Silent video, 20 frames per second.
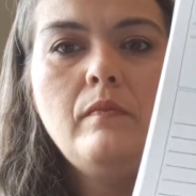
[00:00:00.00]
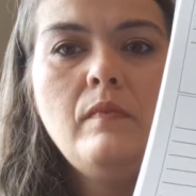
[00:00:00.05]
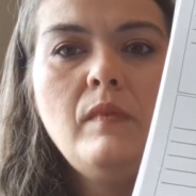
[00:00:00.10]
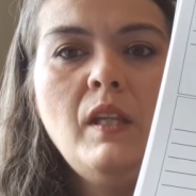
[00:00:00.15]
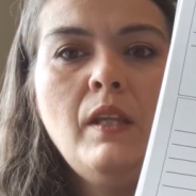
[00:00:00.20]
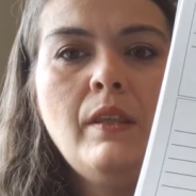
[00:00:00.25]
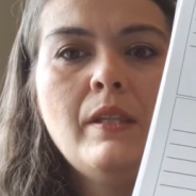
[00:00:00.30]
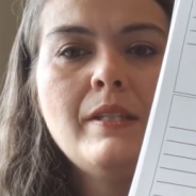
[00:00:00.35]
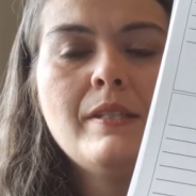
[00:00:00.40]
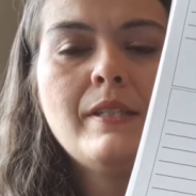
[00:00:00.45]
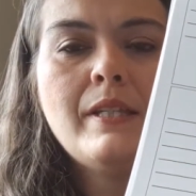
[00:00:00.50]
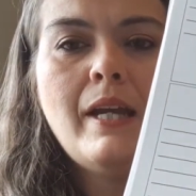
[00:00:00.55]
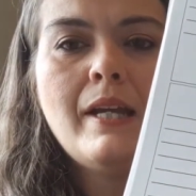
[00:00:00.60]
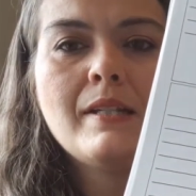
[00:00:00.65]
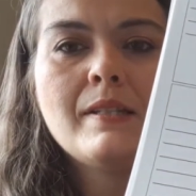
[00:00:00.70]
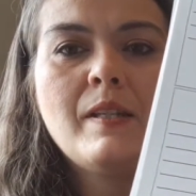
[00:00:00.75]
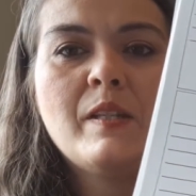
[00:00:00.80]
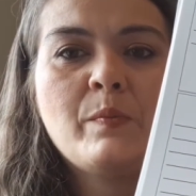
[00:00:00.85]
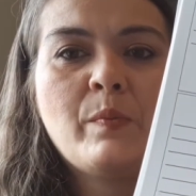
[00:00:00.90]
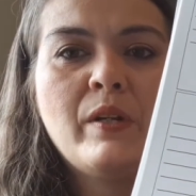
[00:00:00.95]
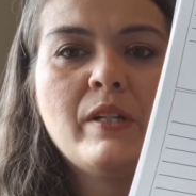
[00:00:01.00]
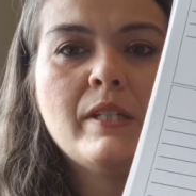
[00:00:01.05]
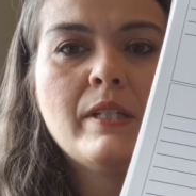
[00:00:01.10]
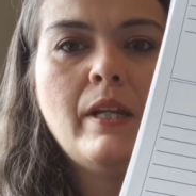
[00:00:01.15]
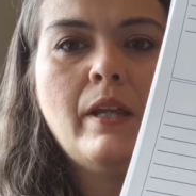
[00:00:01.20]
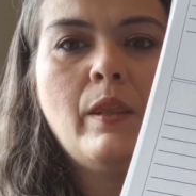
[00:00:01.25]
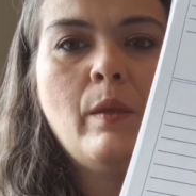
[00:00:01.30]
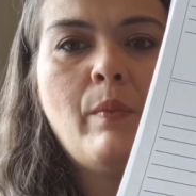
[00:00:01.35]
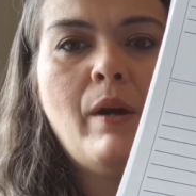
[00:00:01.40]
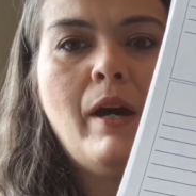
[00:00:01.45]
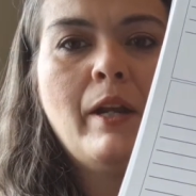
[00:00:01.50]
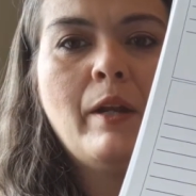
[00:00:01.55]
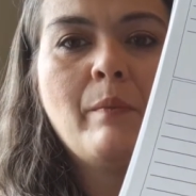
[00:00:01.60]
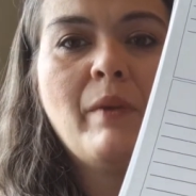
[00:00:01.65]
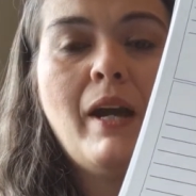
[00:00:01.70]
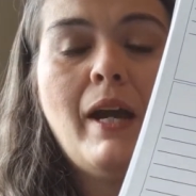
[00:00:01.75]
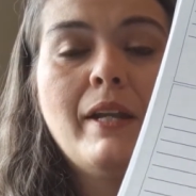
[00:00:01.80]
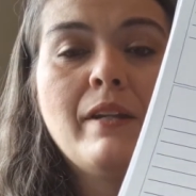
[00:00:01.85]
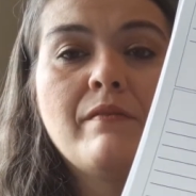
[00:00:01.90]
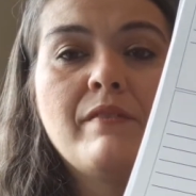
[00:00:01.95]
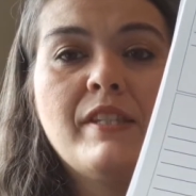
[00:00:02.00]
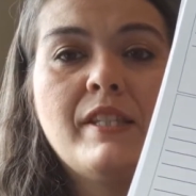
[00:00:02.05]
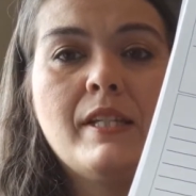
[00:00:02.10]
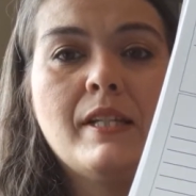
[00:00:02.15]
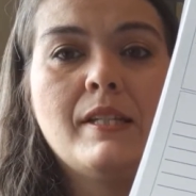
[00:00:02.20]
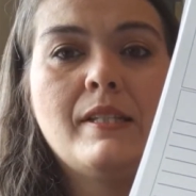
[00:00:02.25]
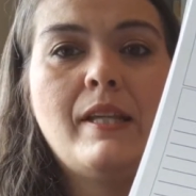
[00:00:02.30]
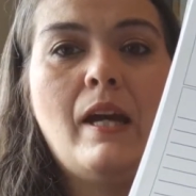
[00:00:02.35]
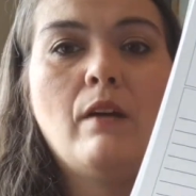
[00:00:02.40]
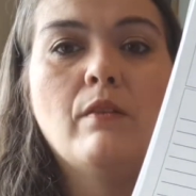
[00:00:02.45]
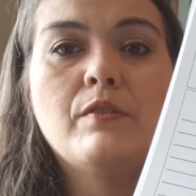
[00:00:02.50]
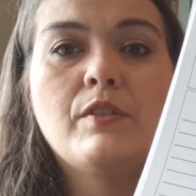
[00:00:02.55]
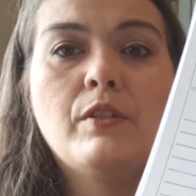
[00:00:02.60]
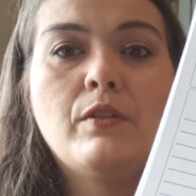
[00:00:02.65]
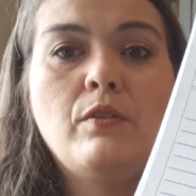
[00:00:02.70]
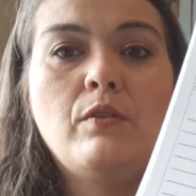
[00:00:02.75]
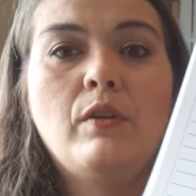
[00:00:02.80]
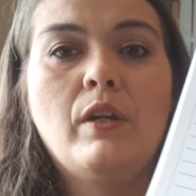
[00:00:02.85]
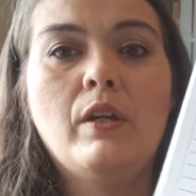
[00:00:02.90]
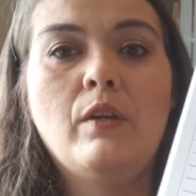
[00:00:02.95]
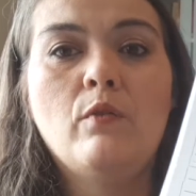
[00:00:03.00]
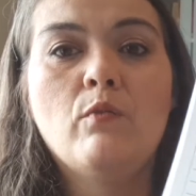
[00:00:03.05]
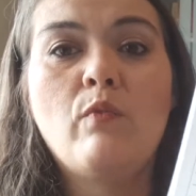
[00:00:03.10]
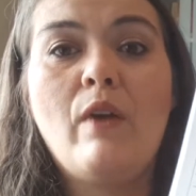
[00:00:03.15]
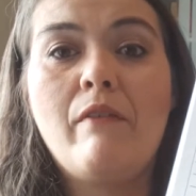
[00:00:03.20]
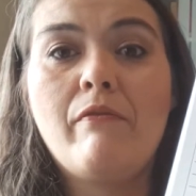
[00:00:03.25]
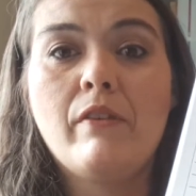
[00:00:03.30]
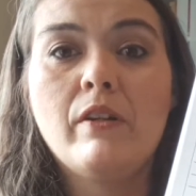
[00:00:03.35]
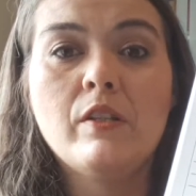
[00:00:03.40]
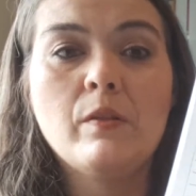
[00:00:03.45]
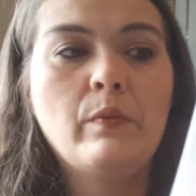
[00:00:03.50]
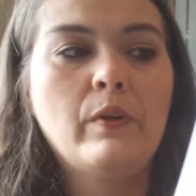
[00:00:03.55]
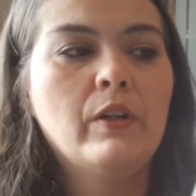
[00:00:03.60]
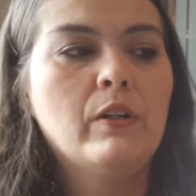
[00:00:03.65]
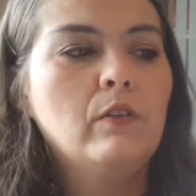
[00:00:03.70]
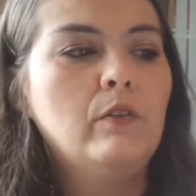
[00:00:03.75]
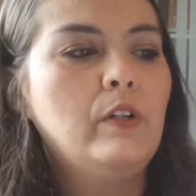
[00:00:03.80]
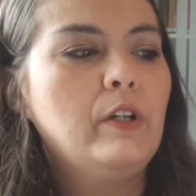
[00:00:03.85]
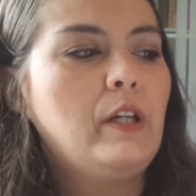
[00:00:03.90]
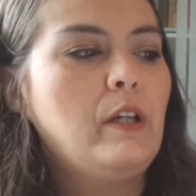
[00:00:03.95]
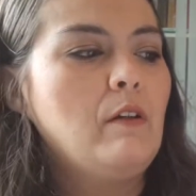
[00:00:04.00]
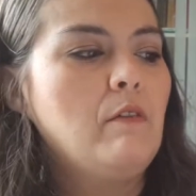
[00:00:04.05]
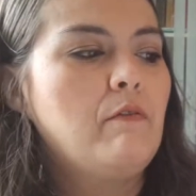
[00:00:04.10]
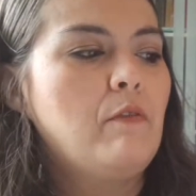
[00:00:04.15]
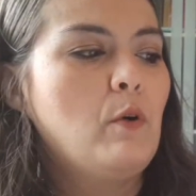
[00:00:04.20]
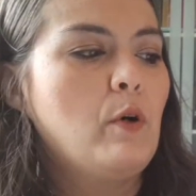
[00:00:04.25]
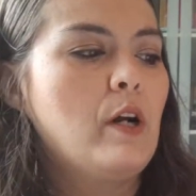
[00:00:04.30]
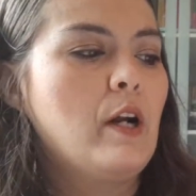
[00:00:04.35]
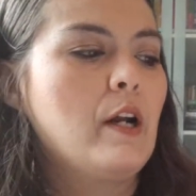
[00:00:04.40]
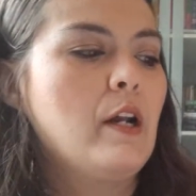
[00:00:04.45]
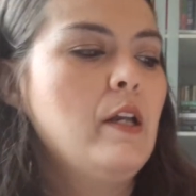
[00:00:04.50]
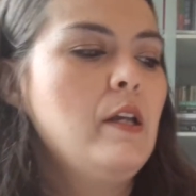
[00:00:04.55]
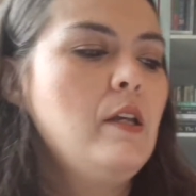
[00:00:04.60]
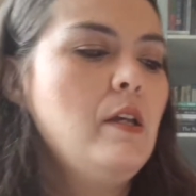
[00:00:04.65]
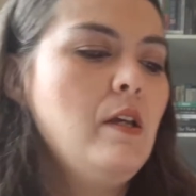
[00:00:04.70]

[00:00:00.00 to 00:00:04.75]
this text that's printed at the bottom kind of sticks out, so you can reference what you're looking for.